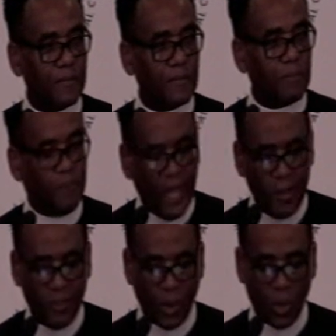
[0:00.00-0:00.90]

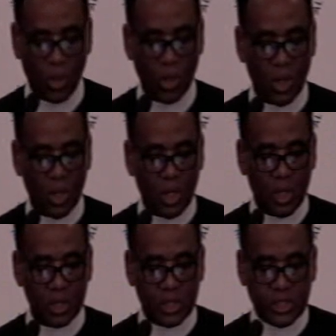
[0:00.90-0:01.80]
People
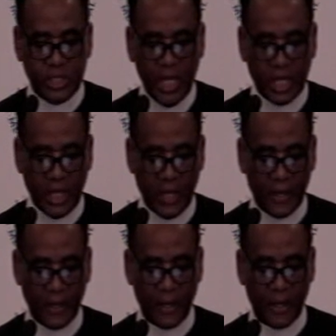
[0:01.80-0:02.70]
seeking
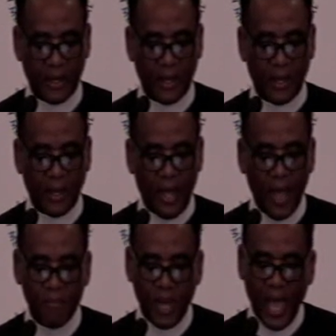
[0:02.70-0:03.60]

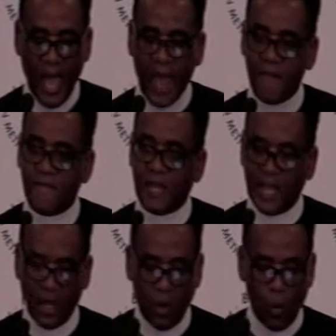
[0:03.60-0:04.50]
and behaving
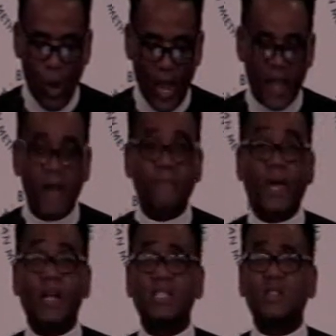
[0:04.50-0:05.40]
in a way
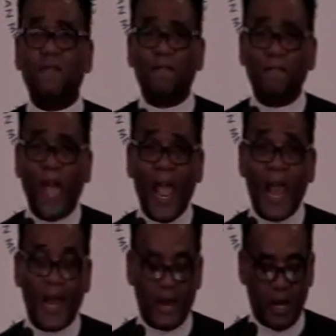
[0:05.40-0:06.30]
that is
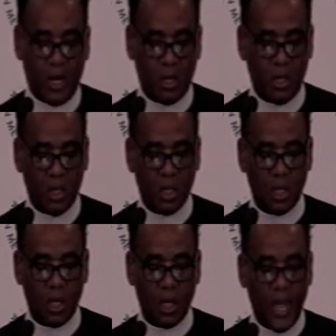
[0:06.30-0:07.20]
fair
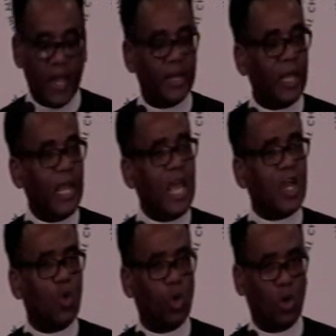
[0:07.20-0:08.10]
and
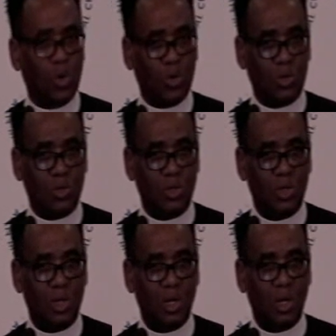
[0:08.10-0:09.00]
equal
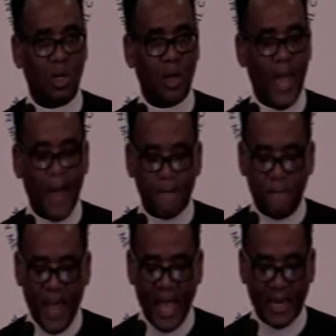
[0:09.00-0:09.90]
and
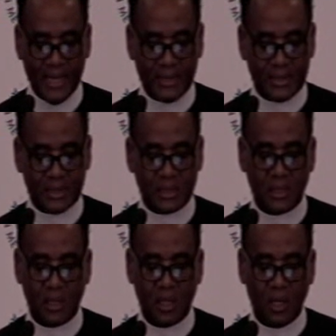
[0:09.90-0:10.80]
balanced
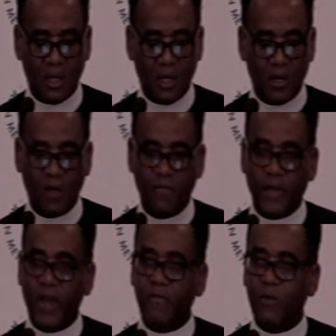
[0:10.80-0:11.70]
for
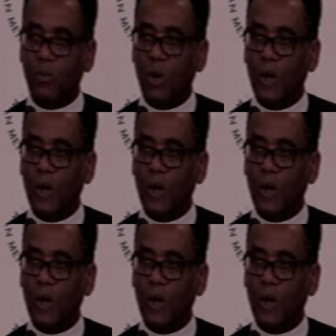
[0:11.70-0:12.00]
everyone.